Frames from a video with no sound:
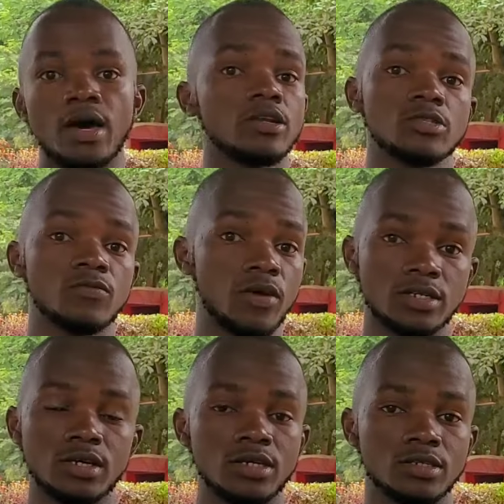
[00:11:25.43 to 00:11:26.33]
That is the
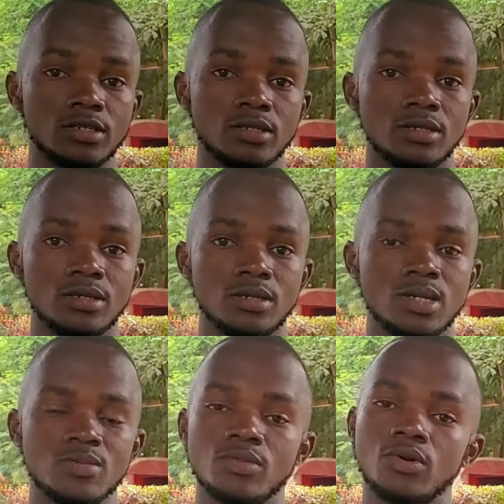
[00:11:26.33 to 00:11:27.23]
fact, guys.
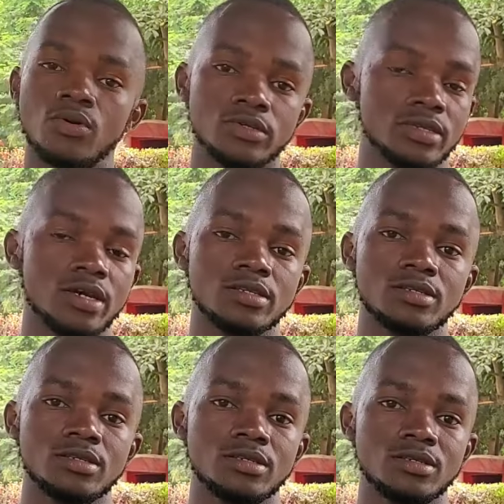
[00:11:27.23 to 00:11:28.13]
Because,
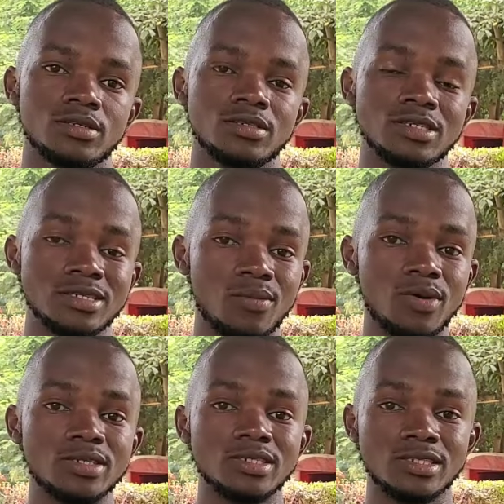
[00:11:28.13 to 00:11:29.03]
guys,
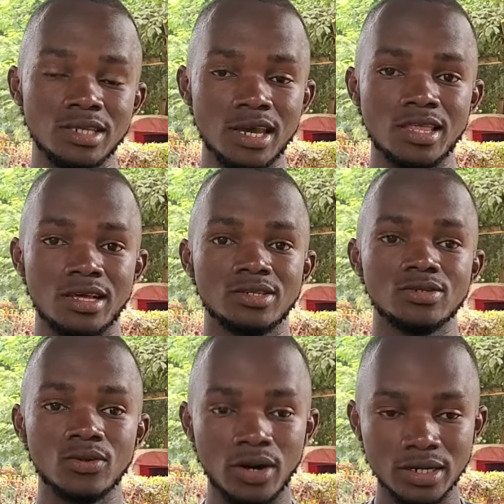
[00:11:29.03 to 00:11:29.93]
someone saying that
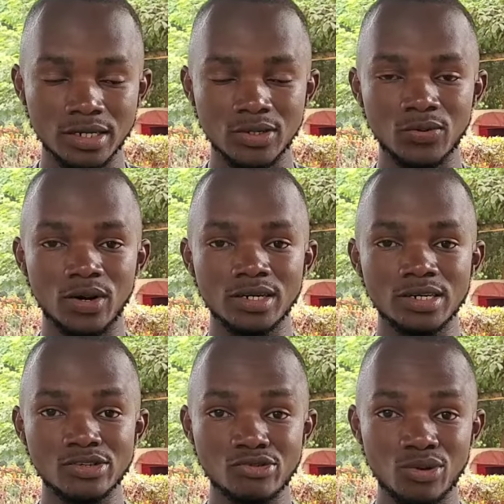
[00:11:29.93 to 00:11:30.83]
you are
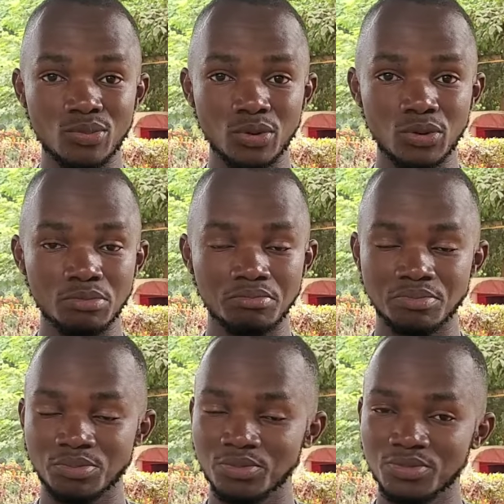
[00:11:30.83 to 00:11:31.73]
his role model
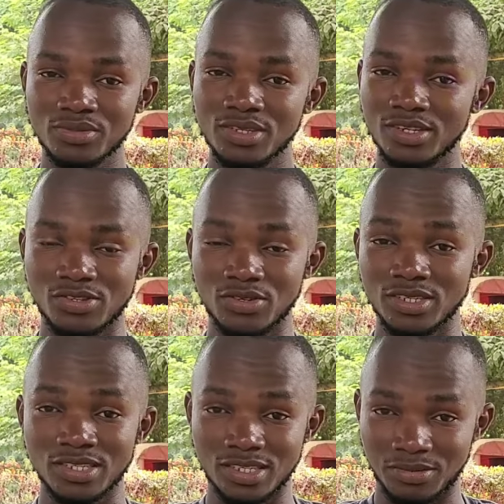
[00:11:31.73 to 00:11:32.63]
is not
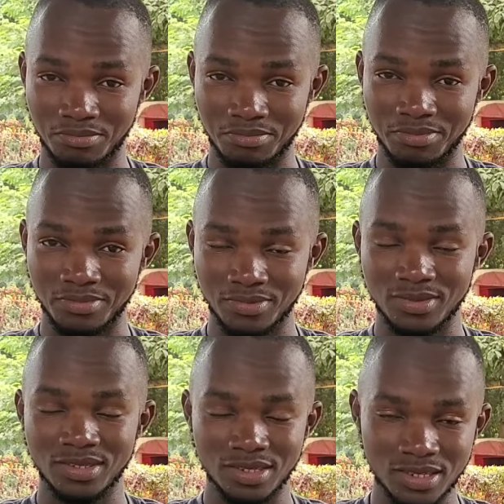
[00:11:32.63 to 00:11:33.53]
easy.
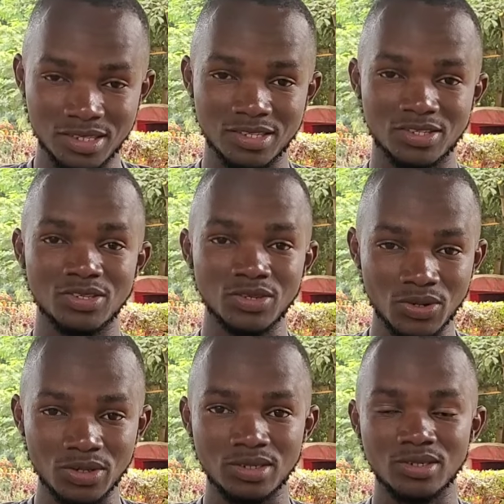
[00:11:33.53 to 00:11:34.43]
It's
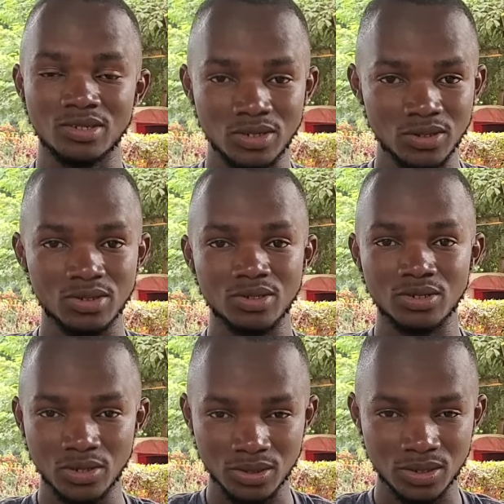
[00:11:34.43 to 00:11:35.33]
not
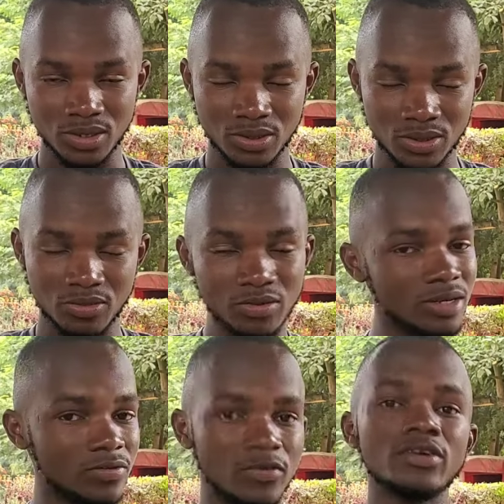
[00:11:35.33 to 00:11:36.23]

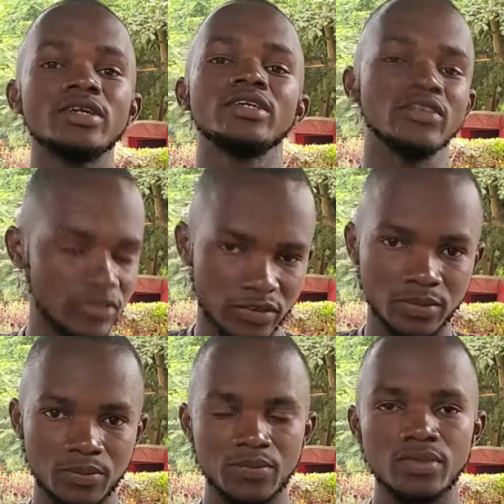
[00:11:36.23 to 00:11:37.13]
really very
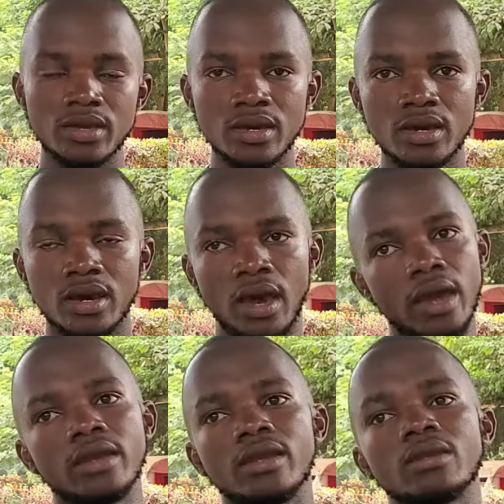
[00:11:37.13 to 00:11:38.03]
easy.
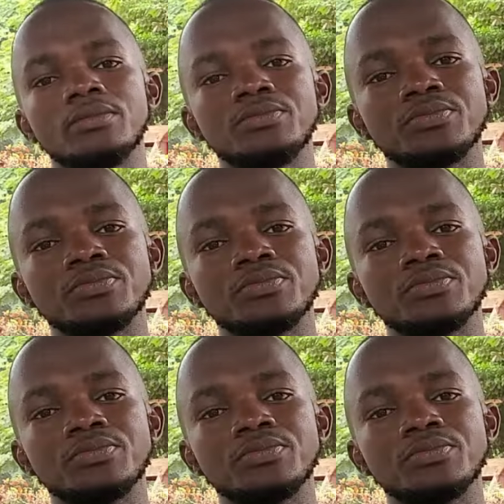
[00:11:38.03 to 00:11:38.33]
And